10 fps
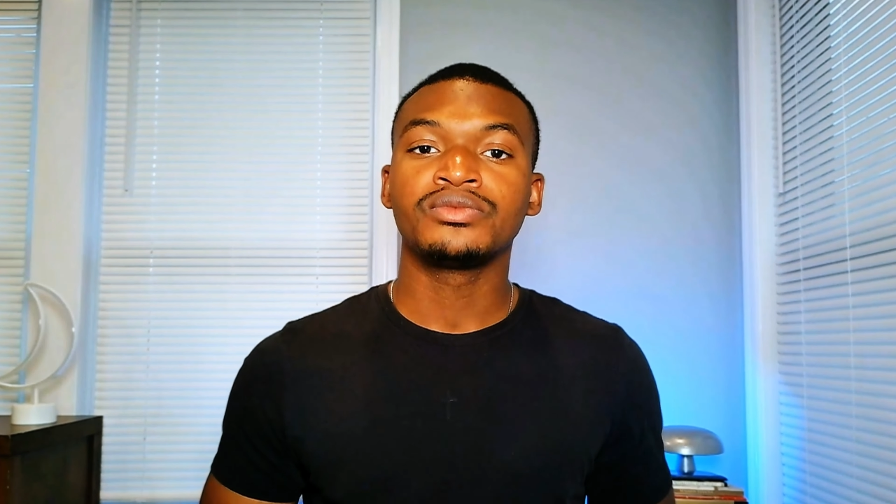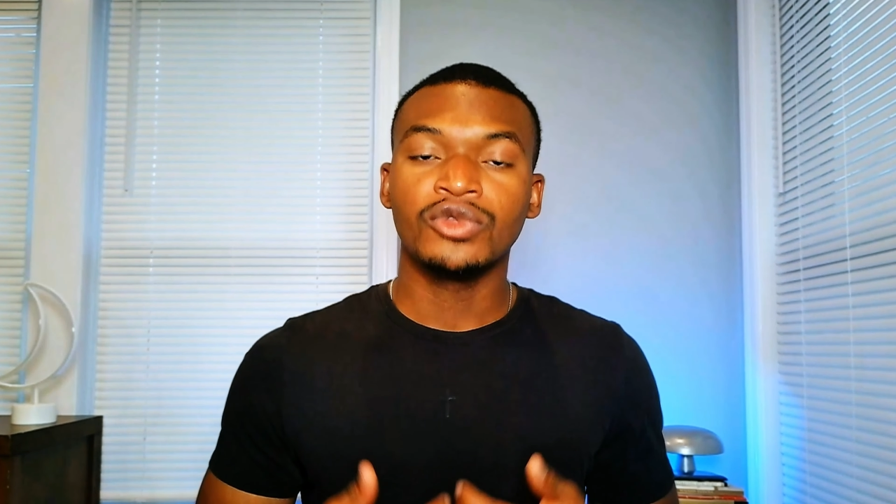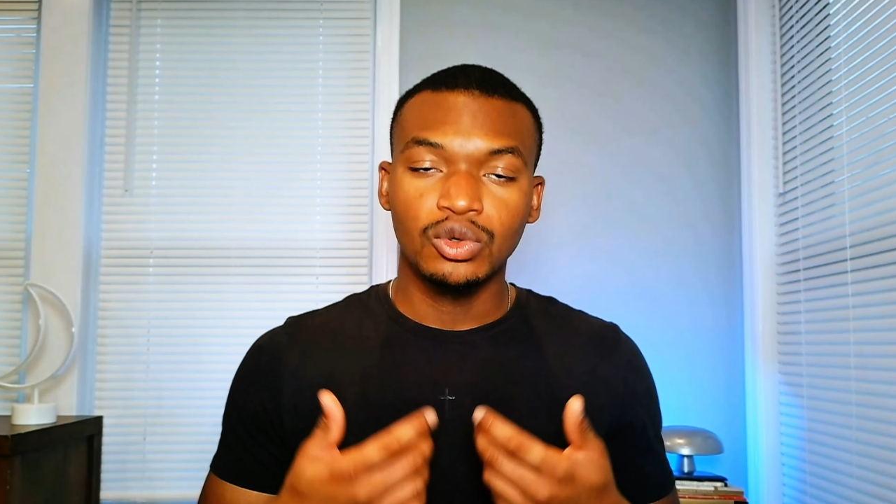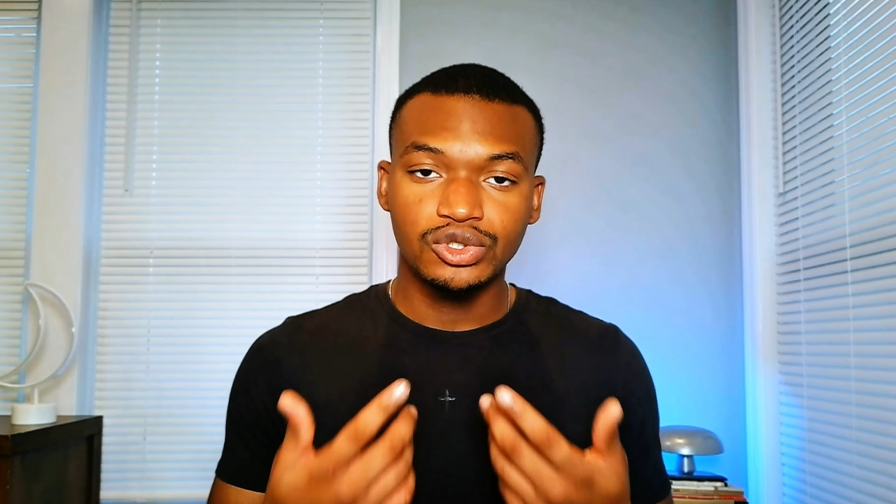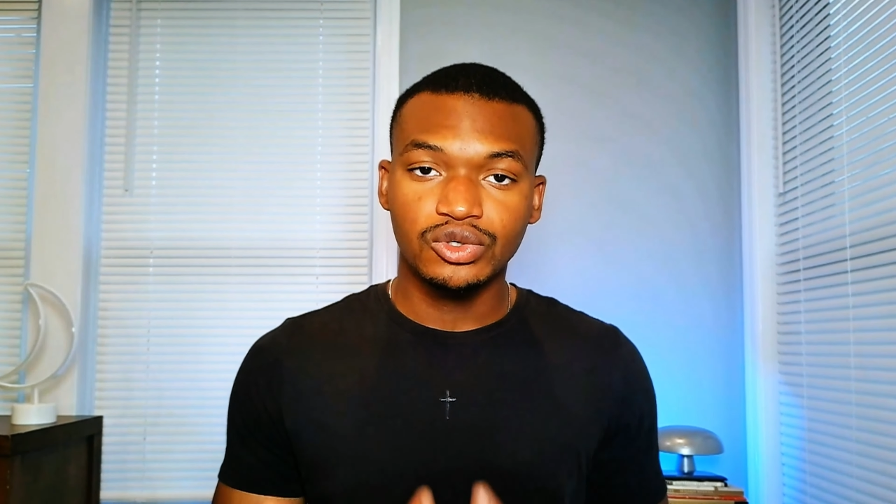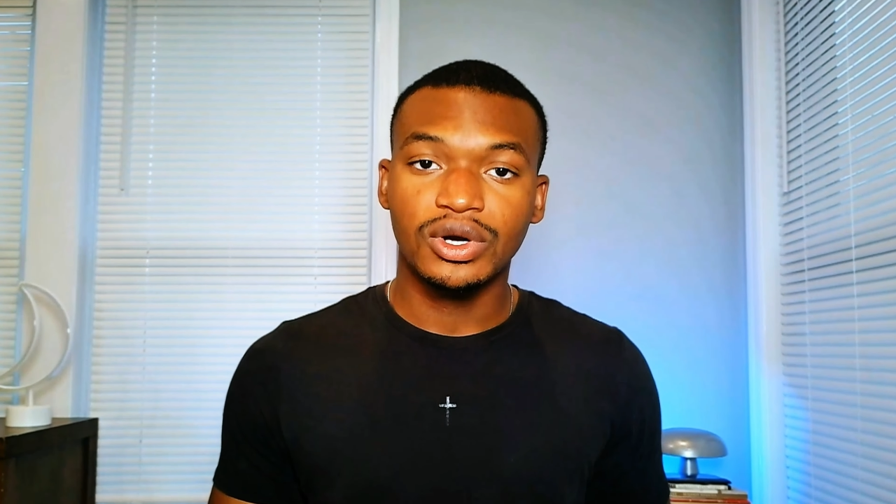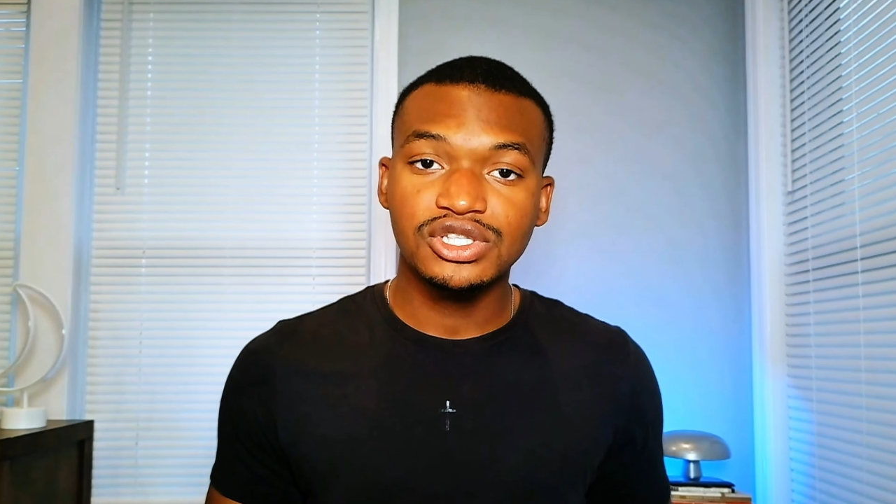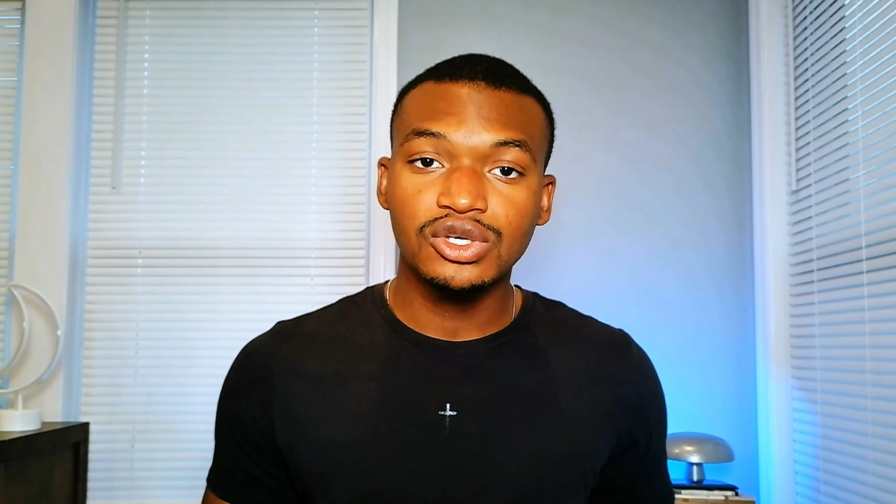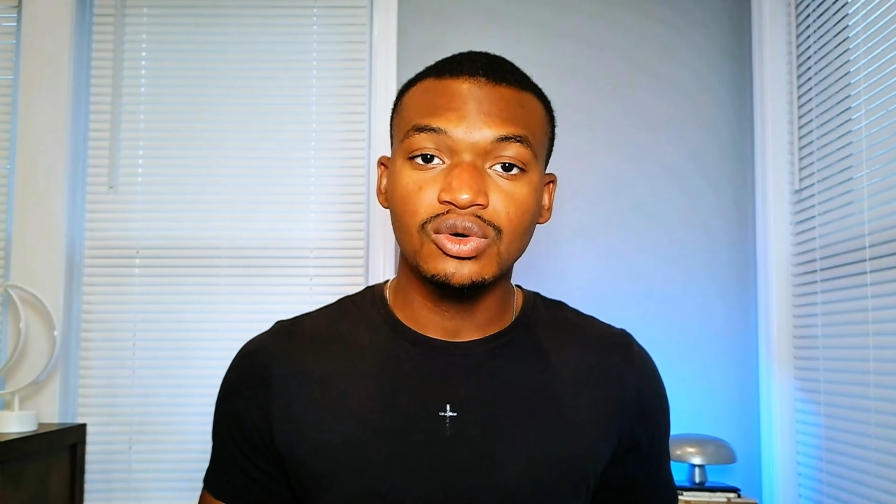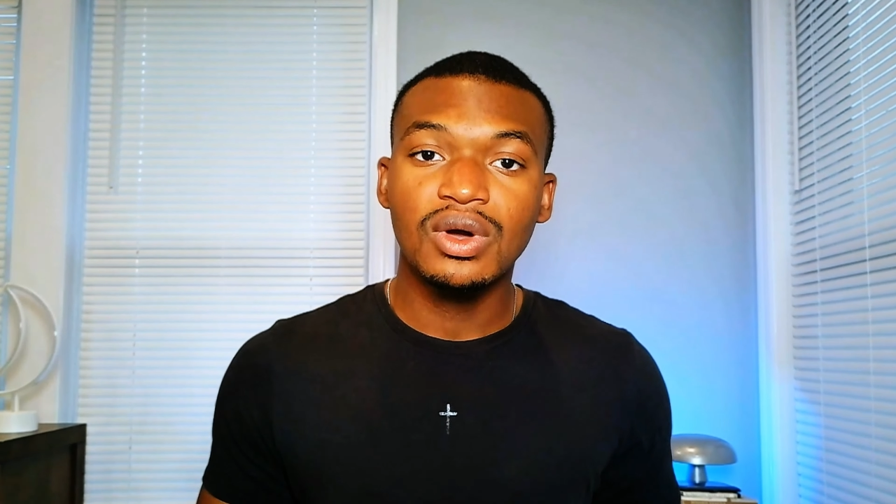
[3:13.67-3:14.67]
who trust
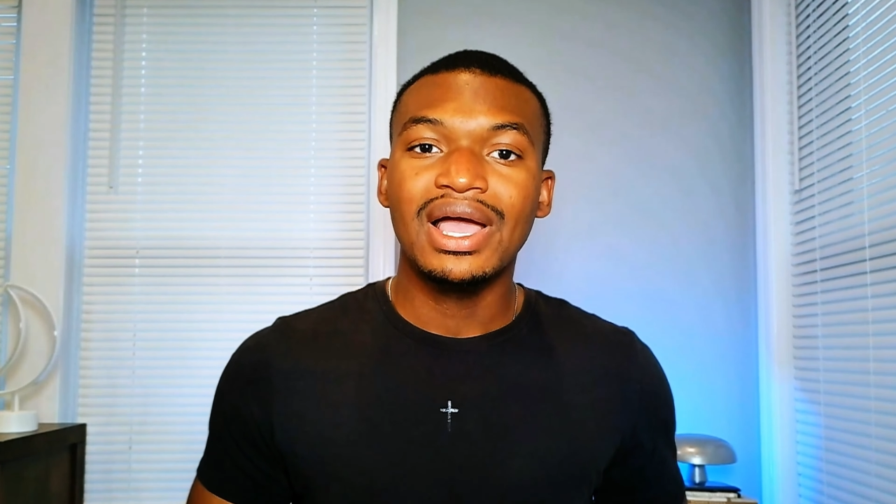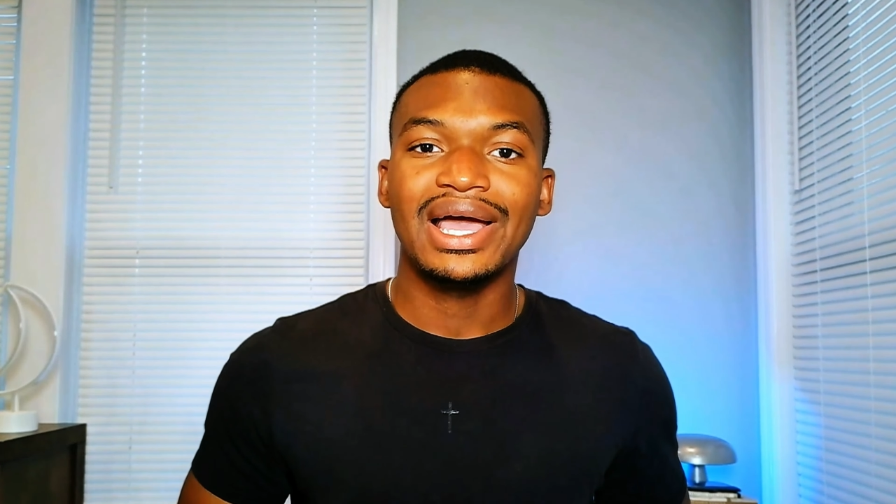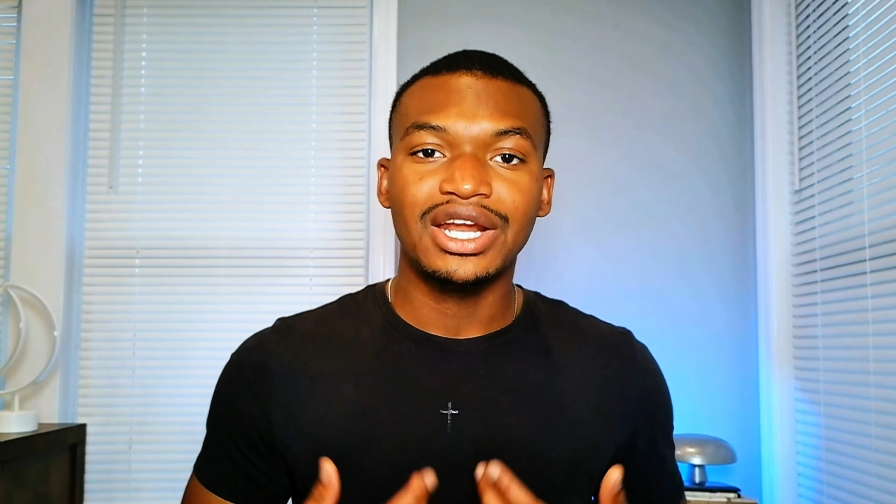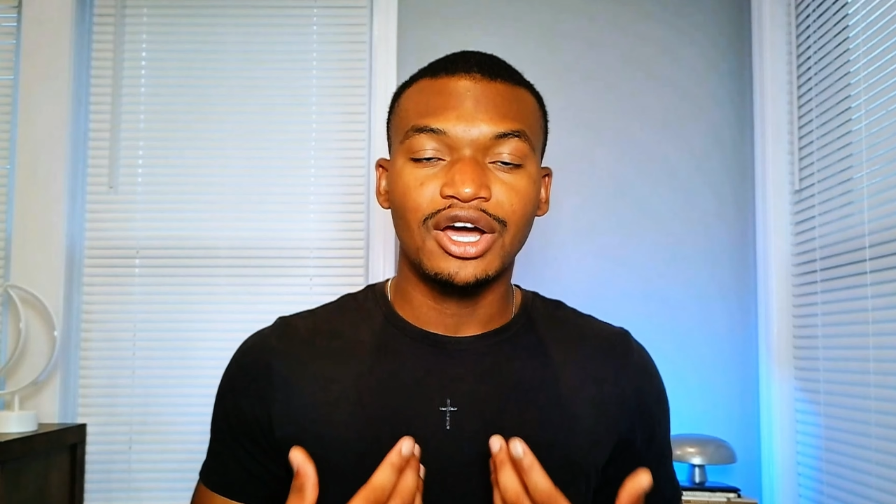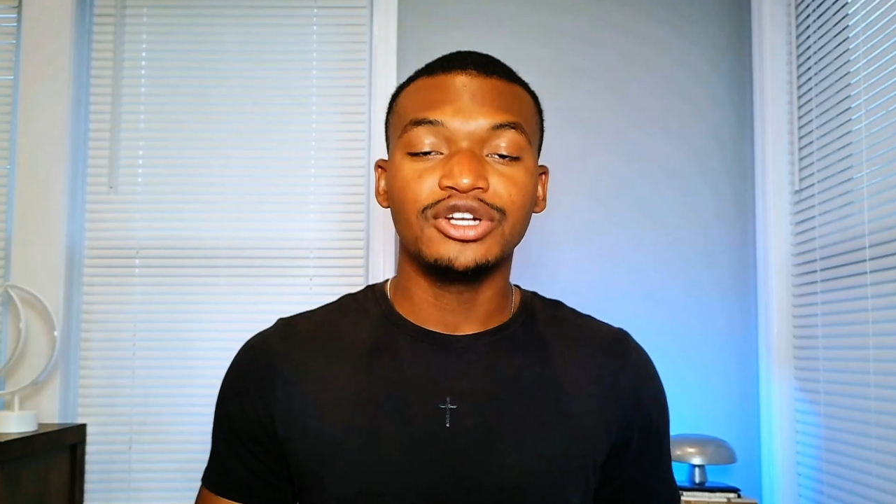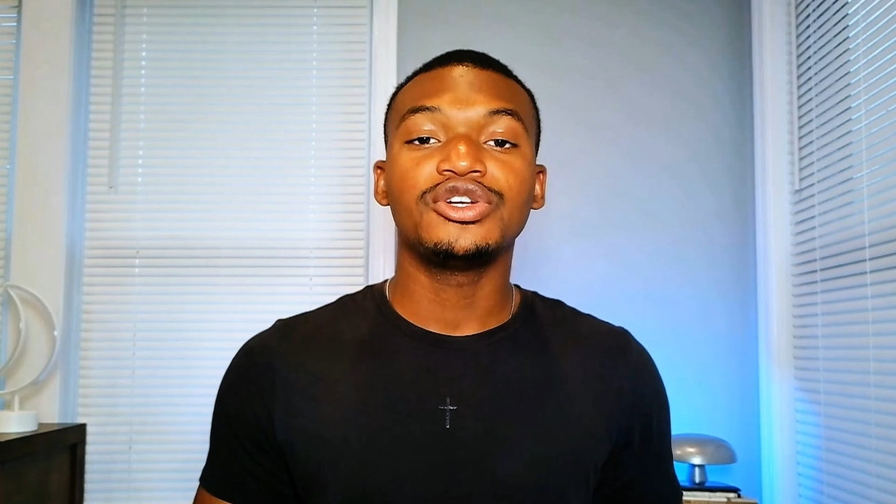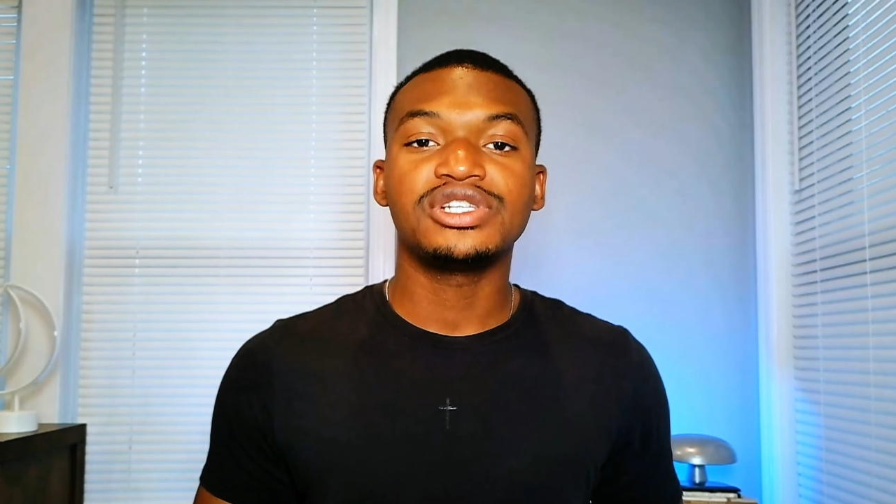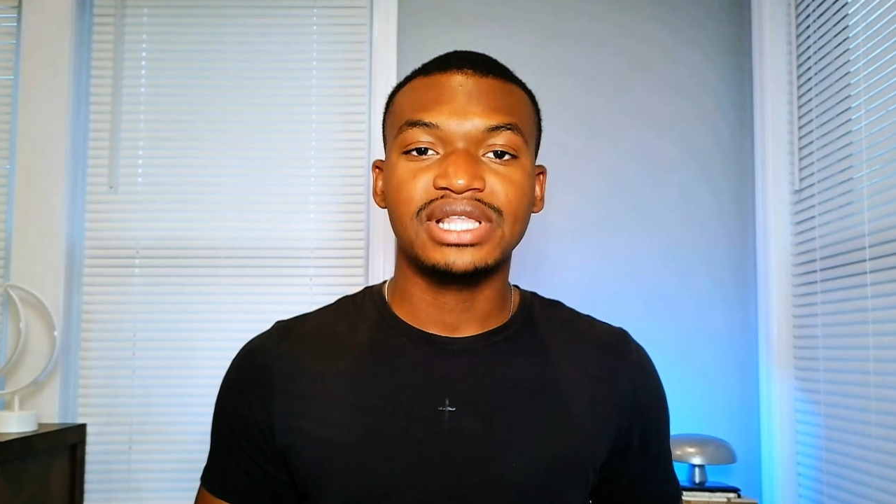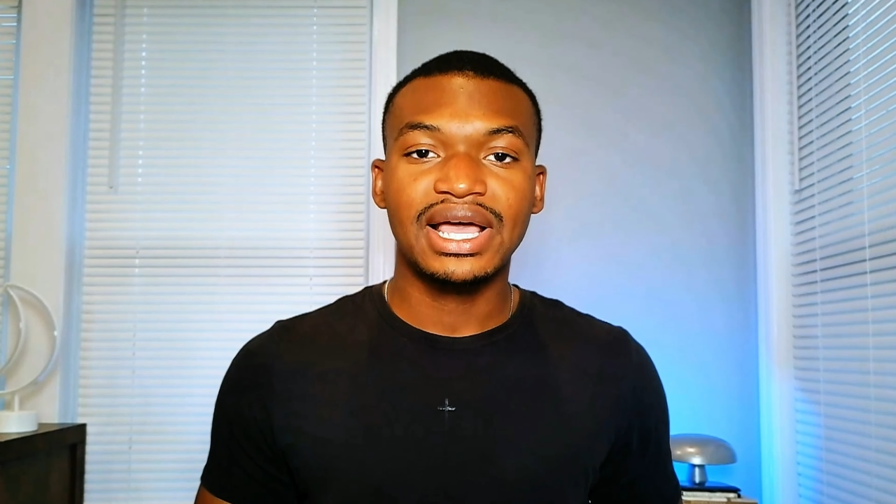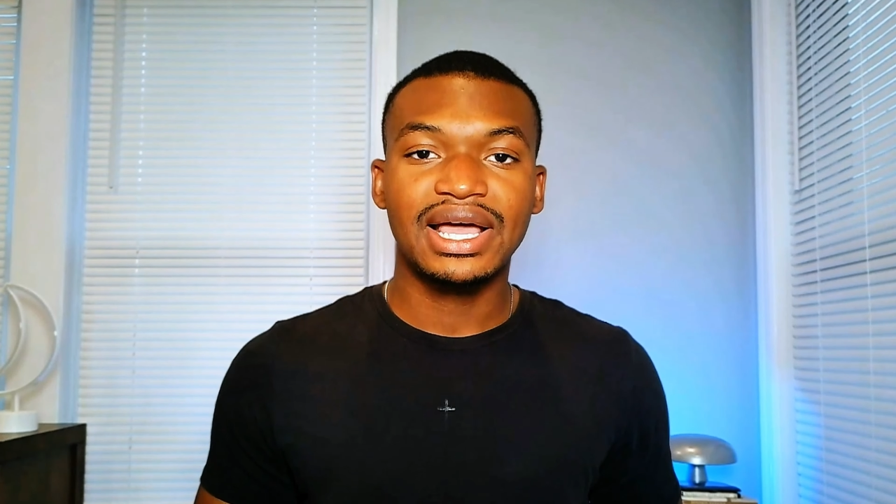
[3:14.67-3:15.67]
you, and
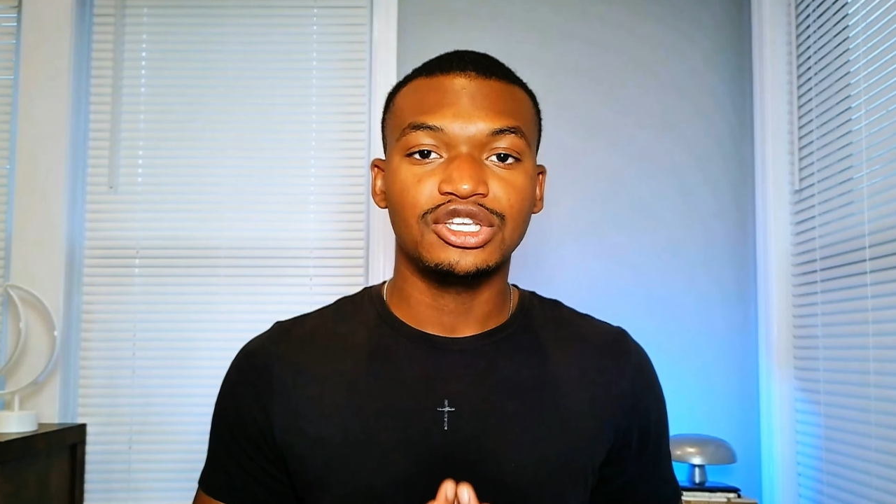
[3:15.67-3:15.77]
understand